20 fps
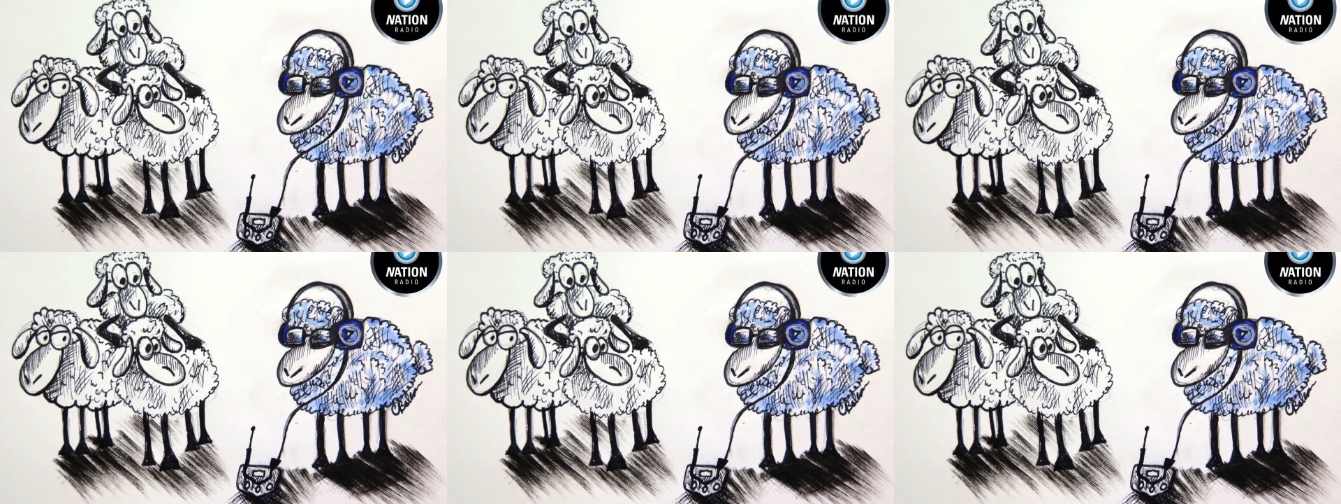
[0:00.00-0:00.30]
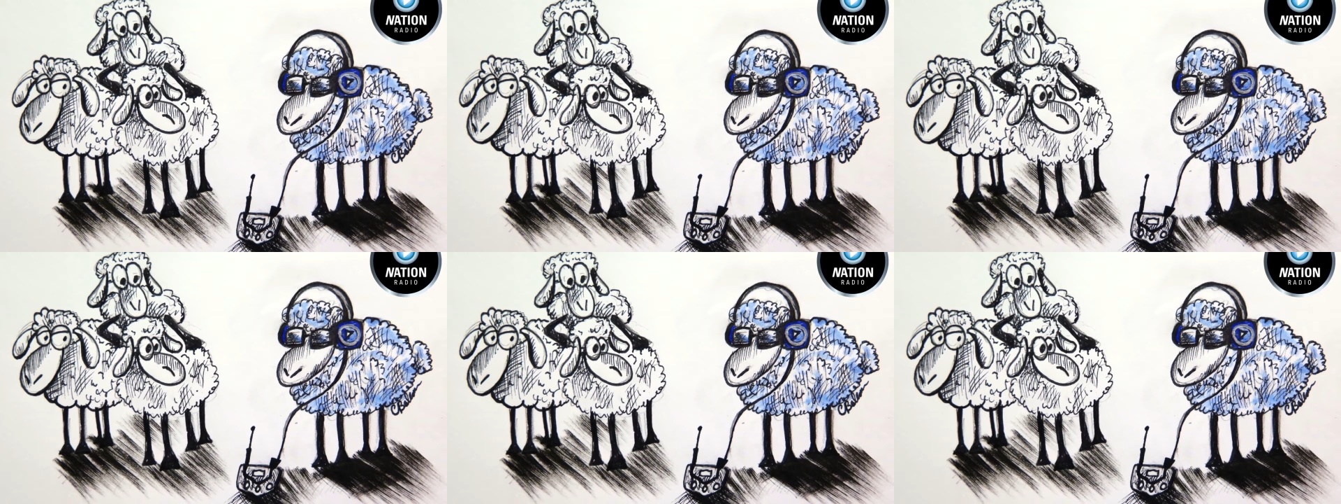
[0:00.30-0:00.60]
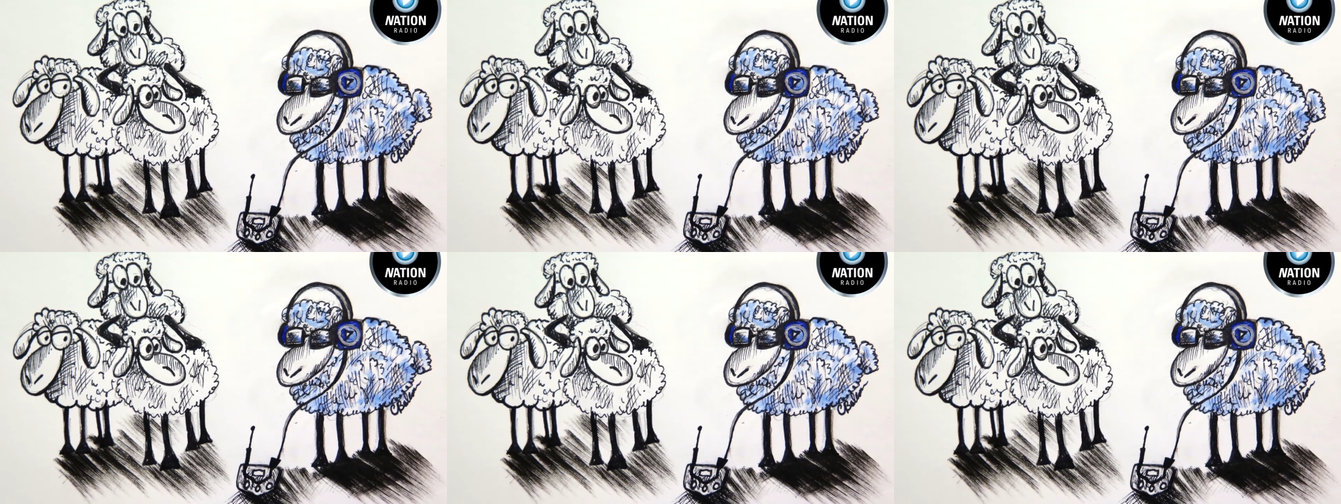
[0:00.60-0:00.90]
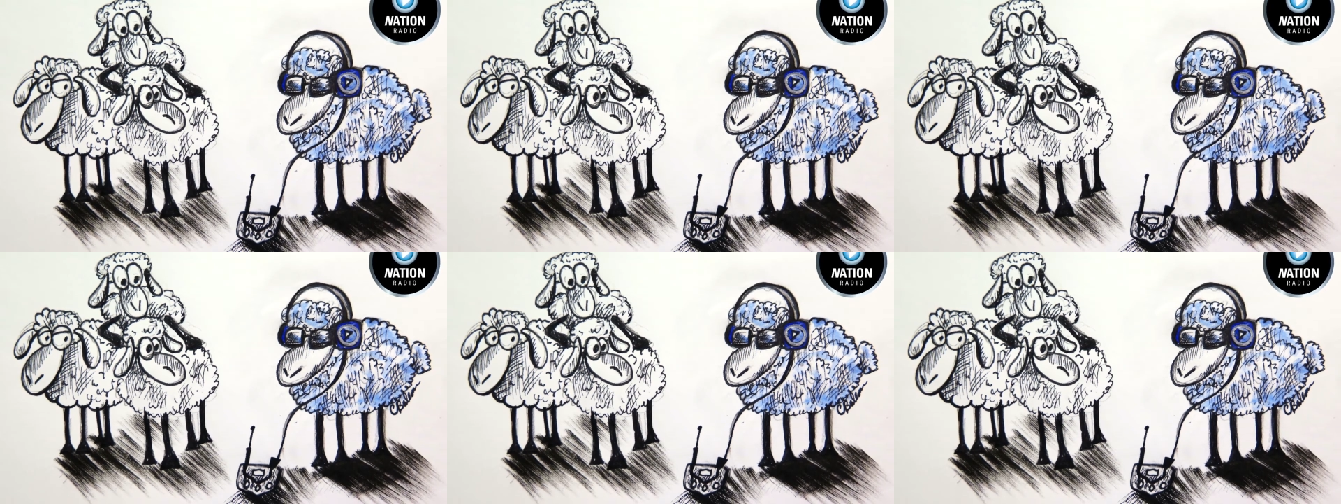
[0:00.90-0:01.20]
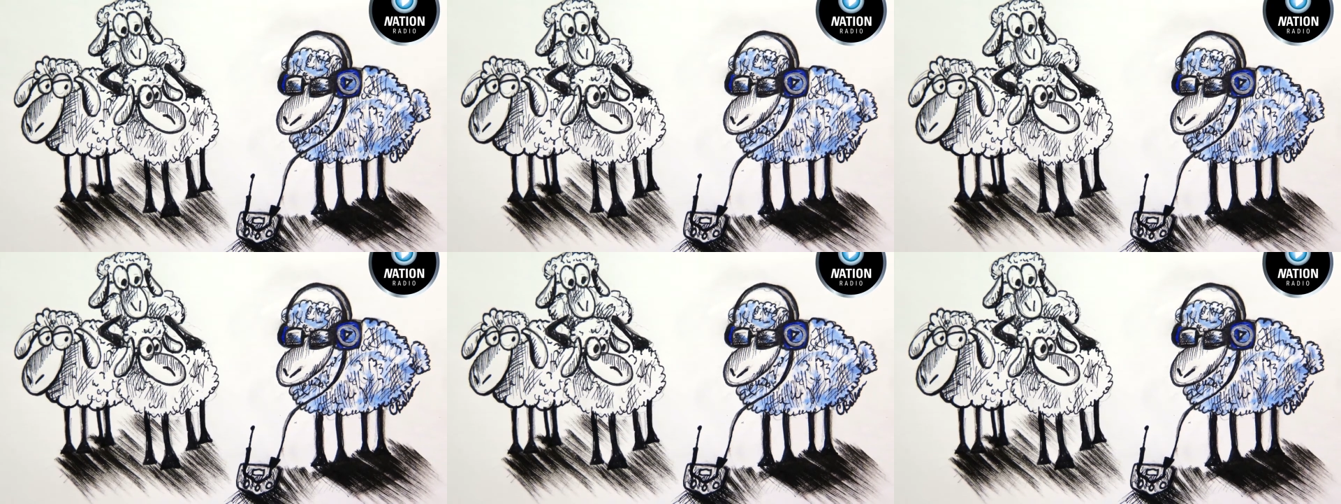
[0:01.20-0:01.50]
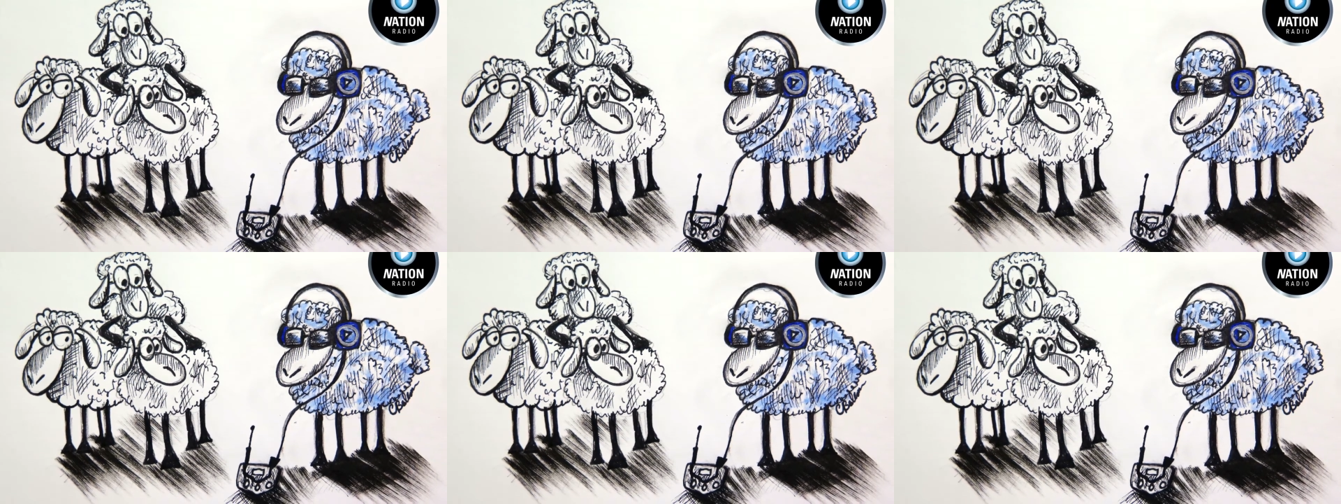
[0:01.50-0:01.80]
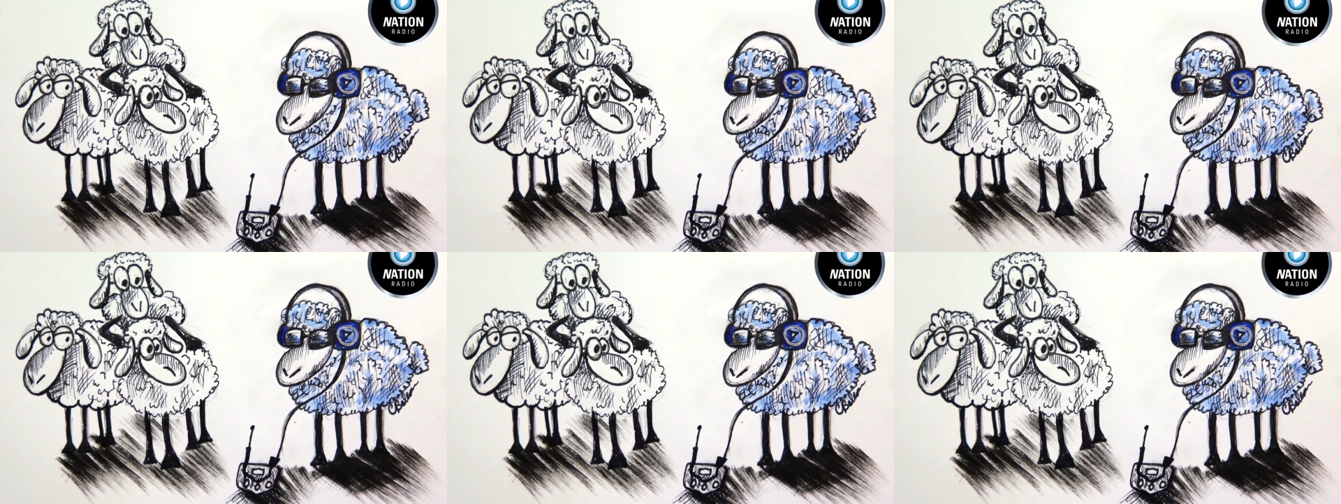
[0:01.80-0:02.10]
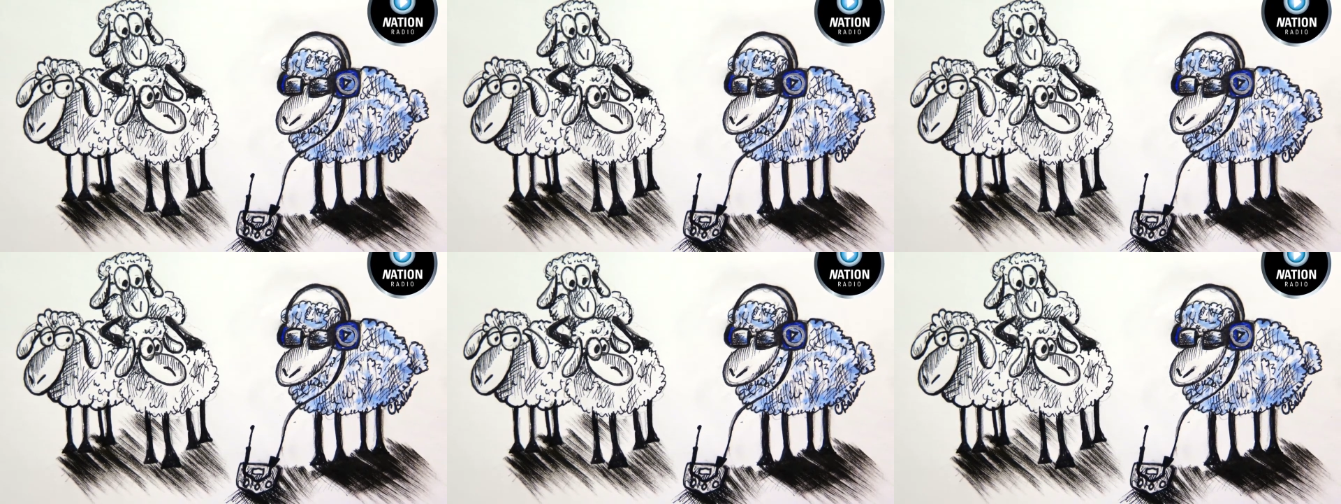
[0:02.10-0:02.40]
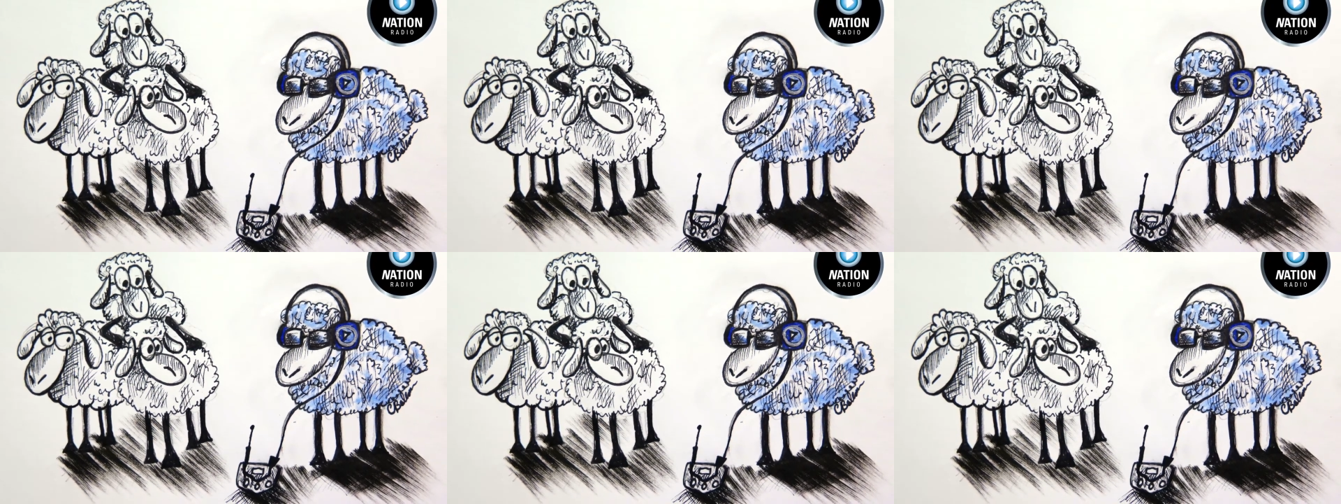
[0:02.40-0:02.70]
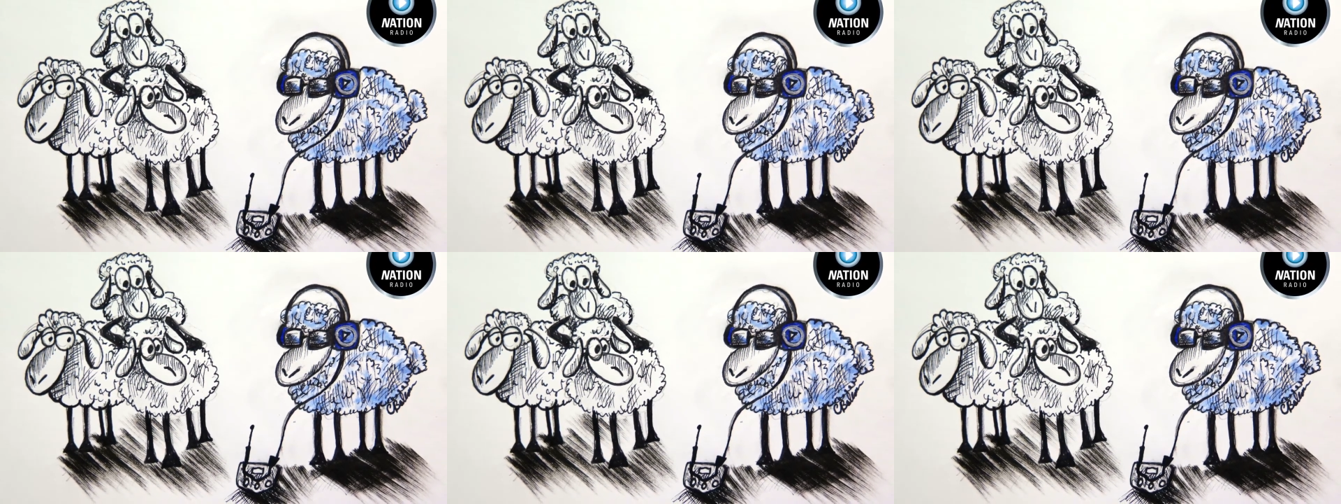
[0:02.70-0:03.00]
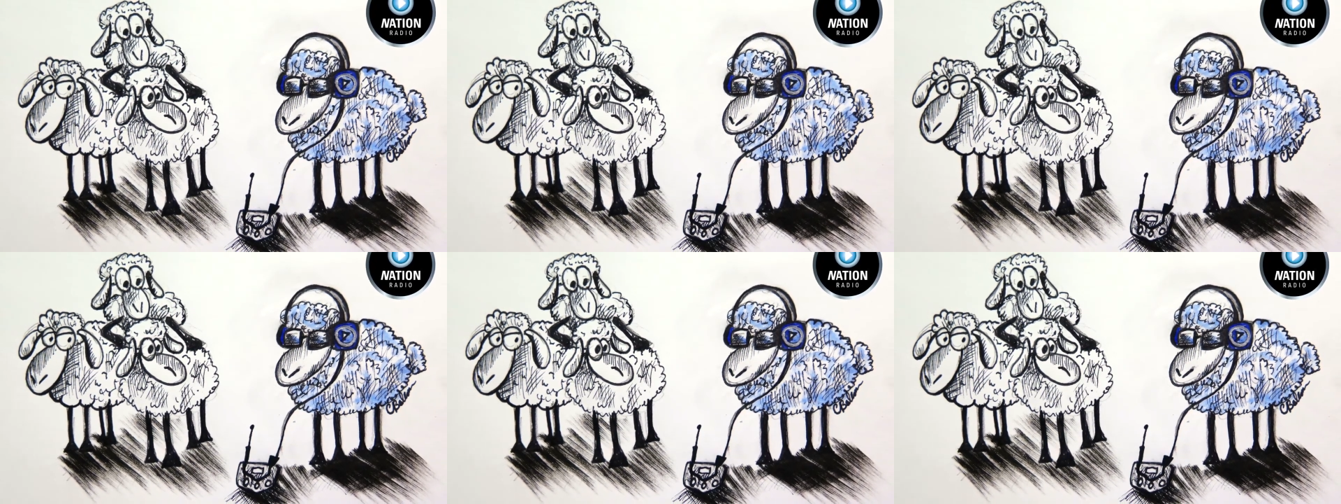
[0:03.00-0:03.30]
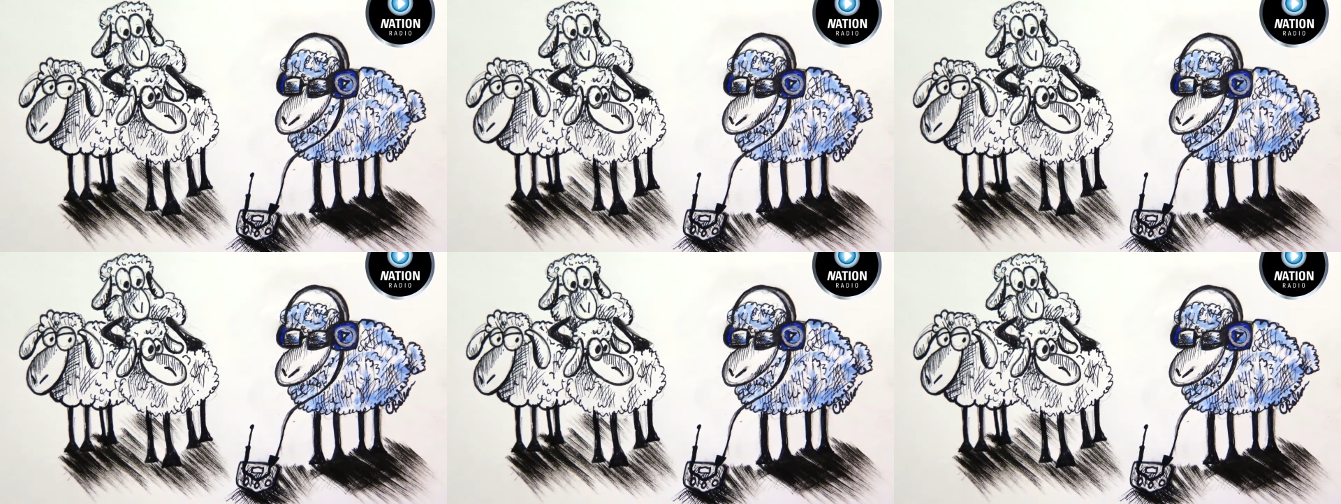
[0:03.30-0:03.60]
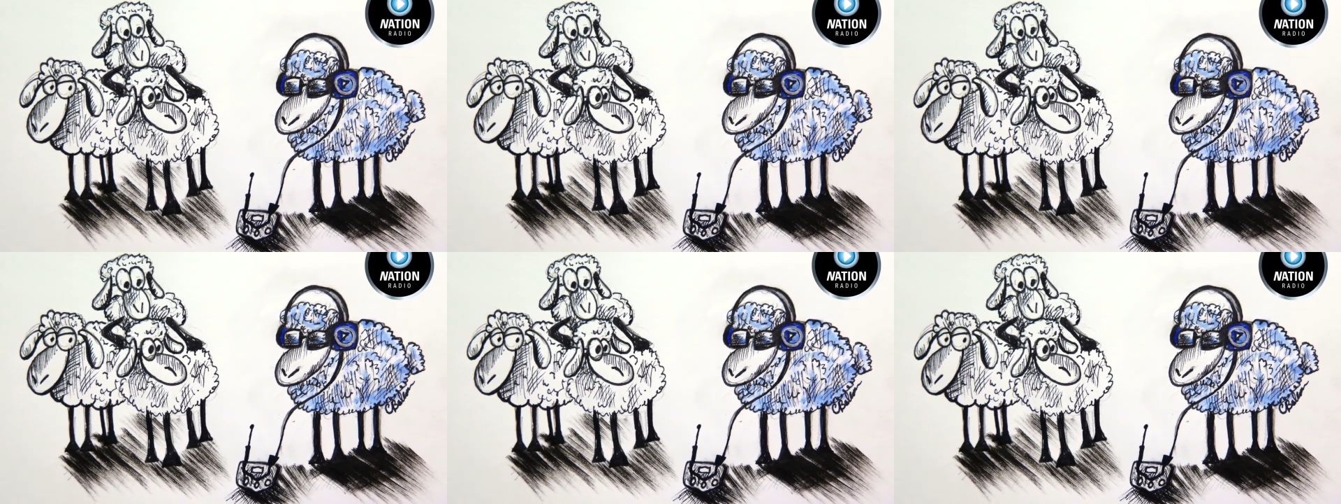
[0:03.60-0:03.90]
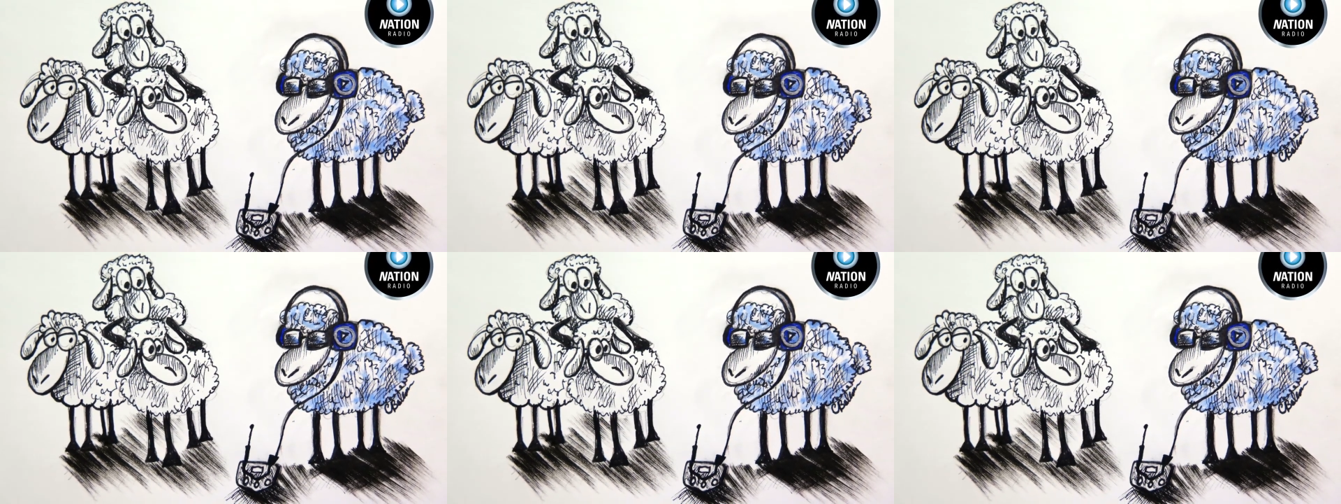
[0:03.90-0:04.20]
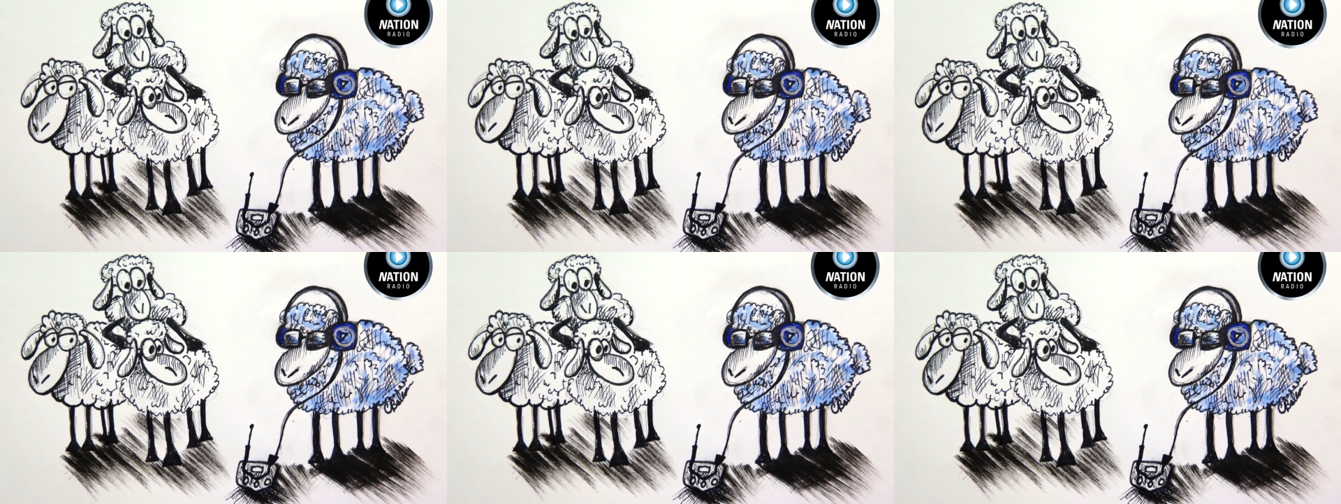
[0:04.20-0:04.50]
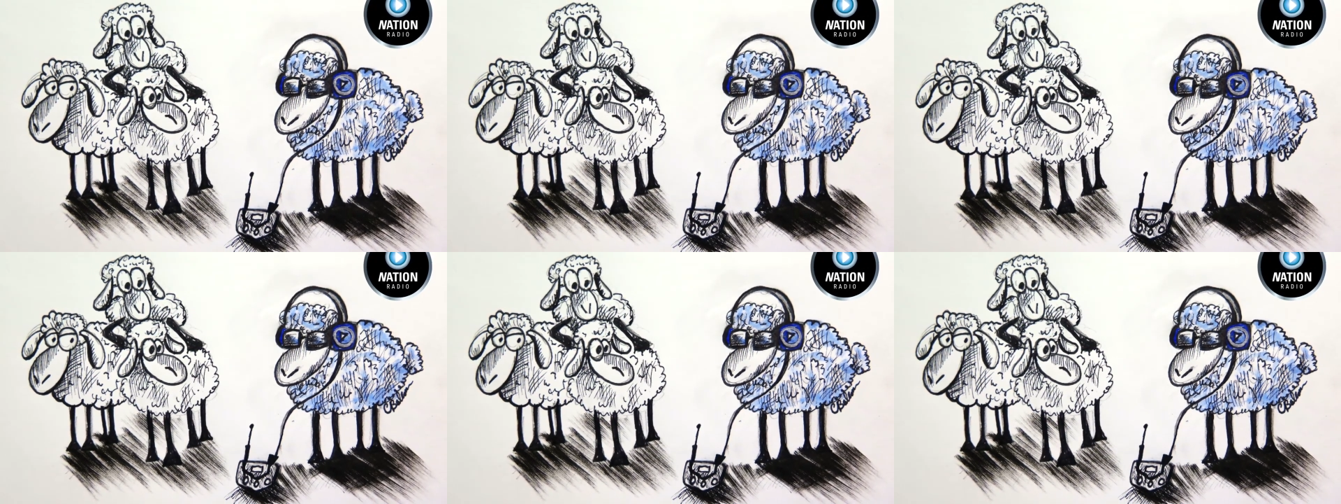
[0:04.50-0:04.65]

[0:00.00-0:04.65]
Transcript: (no speaker visible)